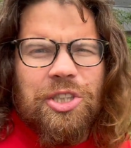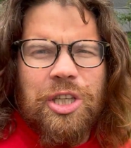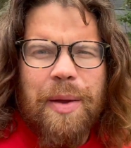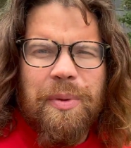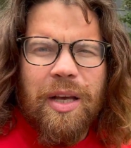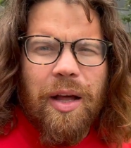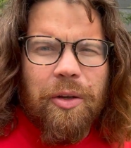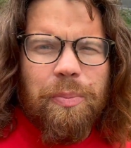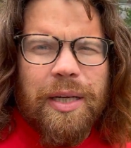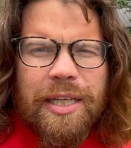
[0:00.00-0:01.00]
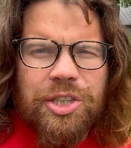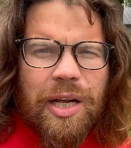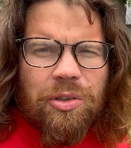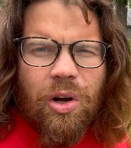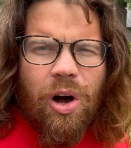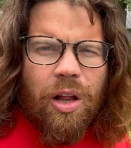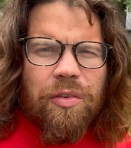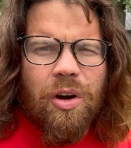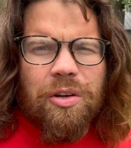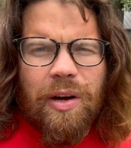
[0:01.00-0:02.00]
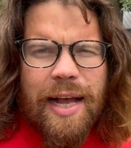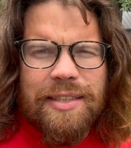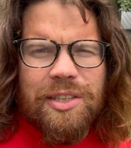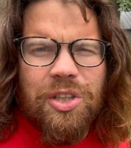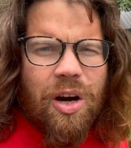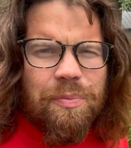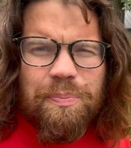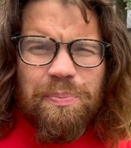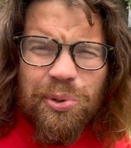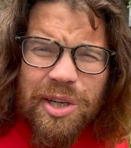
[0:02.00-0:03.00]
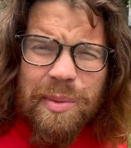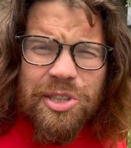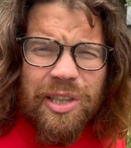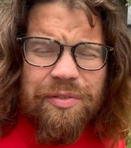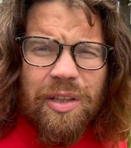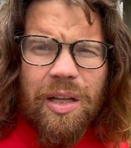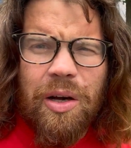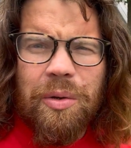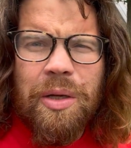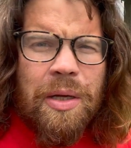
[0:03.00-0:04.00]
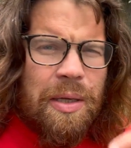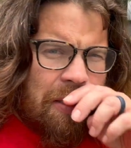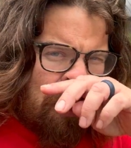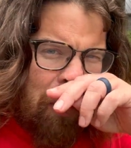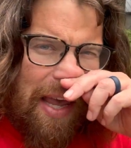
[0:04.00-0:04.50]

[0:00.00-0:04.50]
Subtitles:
shape, the color, but in general, all of our grasses are pretty much left alone. So we